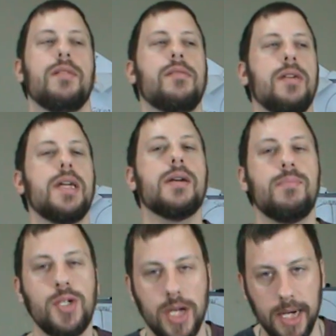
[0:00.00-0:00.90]
the
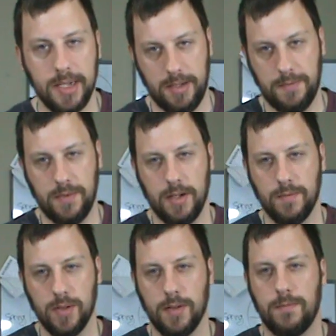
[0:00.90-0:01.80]
objective
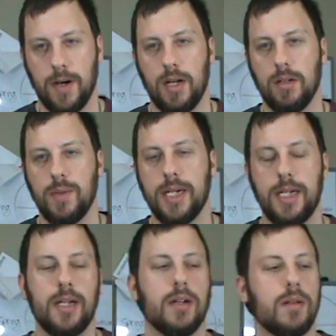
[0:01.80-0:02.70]
for the following
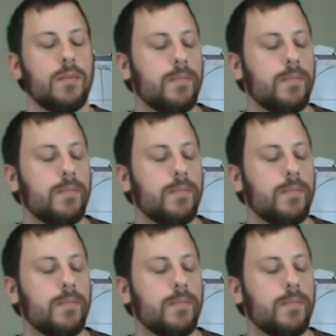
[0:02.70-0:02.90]
year.